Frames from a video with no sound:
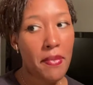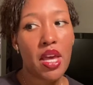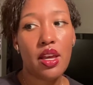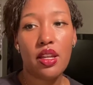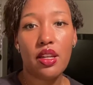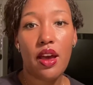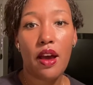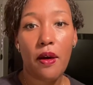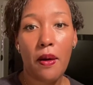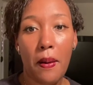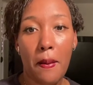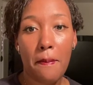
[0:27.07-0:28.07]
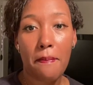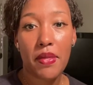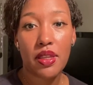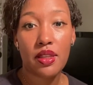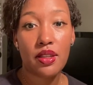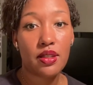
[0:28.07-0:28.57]
Now,
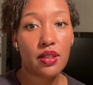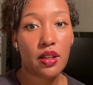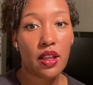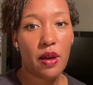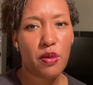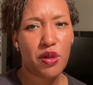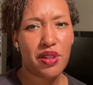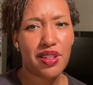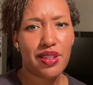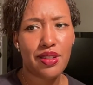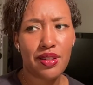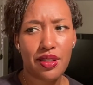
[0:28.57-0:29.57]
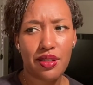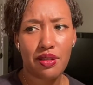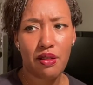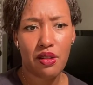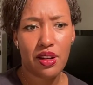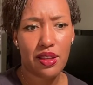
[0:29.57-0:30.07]
this collaboration just
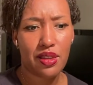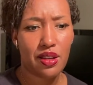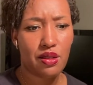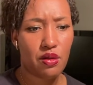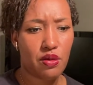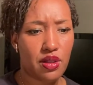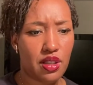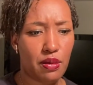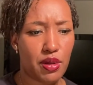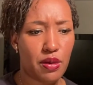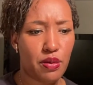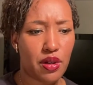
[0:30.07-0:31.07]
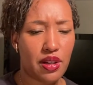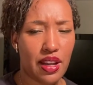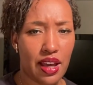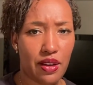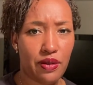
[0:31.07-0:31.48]
started, I think, on September 9th.